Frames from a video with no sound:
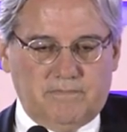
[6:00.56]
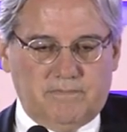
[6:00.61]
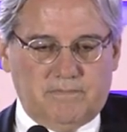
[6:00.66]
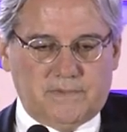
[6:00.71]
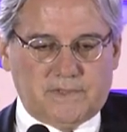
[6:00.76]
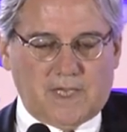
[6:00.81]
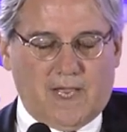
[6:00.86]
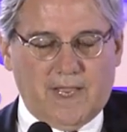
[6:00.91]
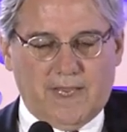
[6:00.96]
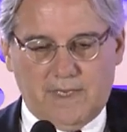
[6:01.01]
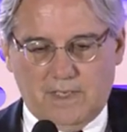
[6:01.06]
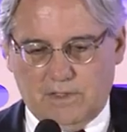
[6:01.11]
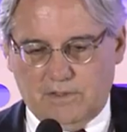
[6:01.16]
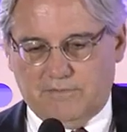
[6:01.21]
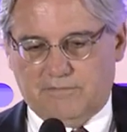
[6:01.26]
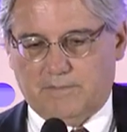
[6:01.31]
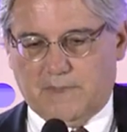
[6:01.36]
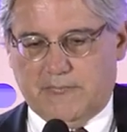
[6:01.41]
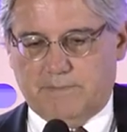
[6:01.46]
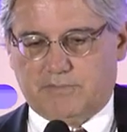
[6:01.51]
title
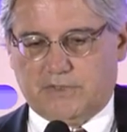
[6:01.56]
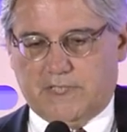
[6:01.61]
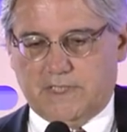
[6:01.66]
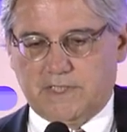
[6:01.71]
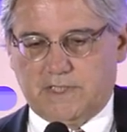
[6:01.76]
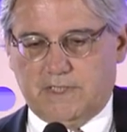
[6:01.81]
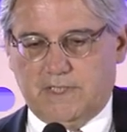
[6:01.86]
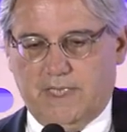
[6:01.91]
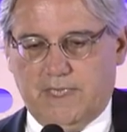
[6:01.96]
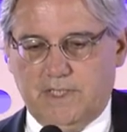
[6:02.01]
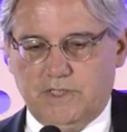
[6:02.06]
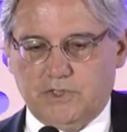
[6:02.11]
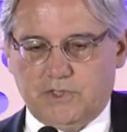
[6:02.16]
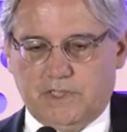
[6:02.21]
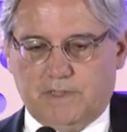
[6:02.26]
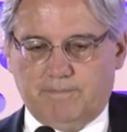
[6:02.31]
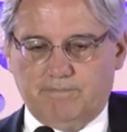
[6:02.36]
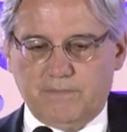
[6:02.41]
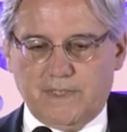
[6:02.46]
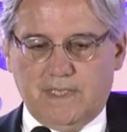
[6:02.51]
of my
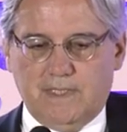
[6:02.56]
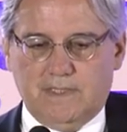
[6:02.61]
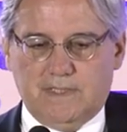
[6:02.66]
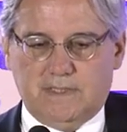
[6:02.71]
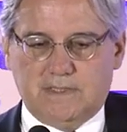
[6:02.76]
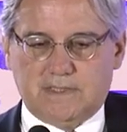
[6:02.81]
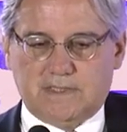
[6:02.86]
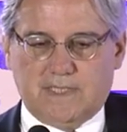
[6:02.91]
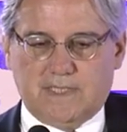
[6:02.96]
presentation is